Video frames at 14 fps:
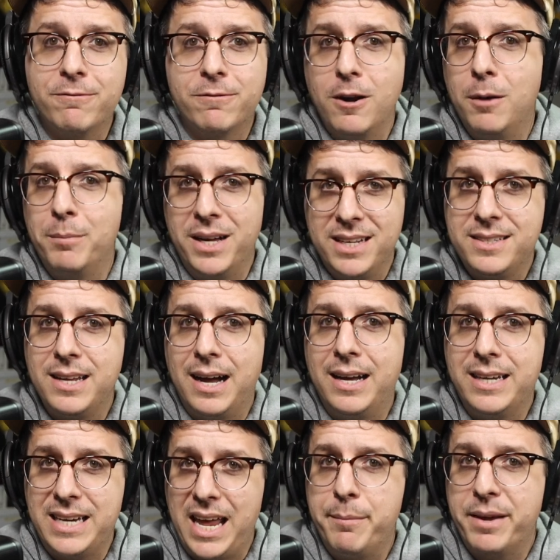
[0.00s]
from a
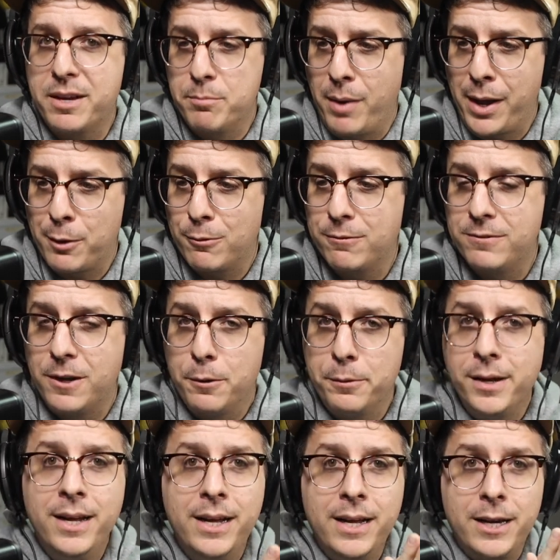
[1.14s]
dynamic microphone.
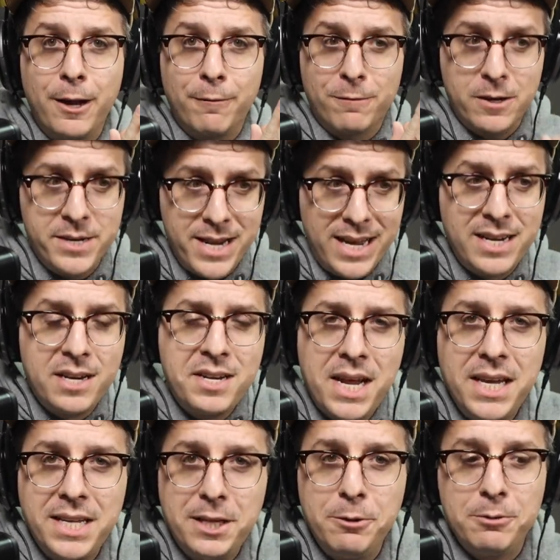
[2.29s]
Now, for a day-to-day
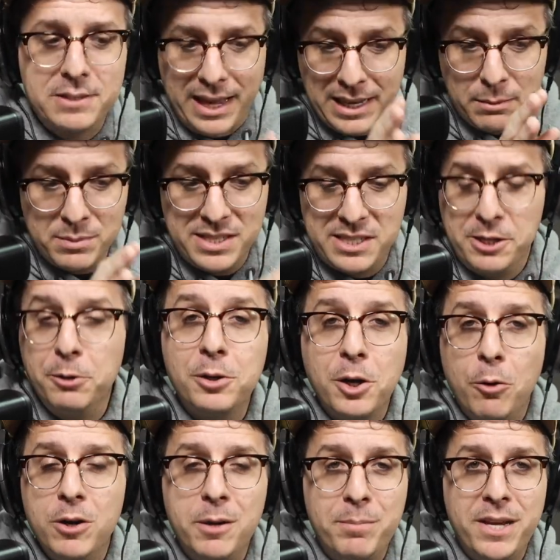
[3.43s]
use, I am still
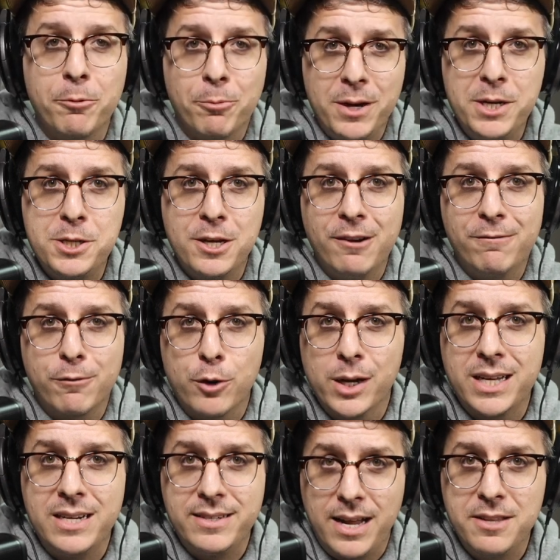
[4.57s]
going to be reaching for a
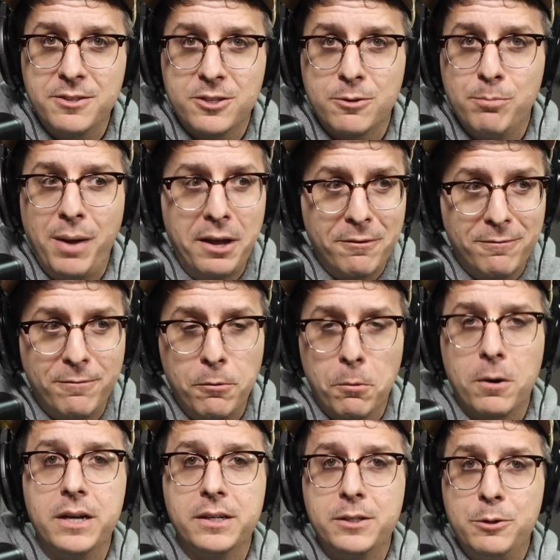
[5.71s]
condenser mic
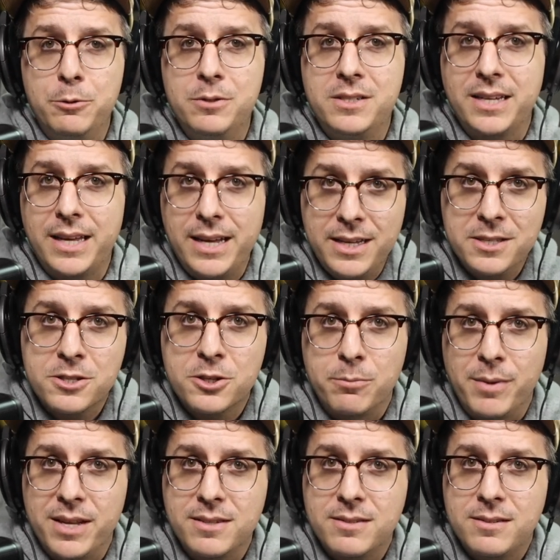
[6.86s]
for acoustic
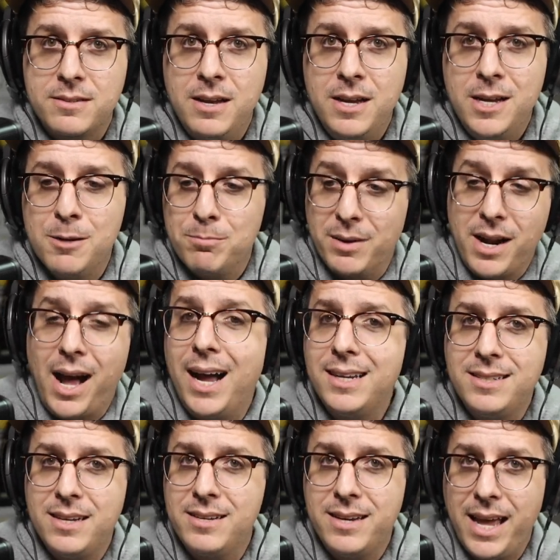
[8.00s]
instruments, but I
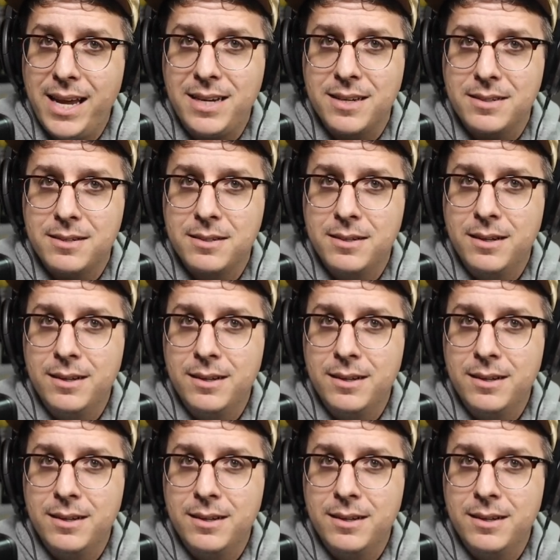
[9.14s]
didn't hate it.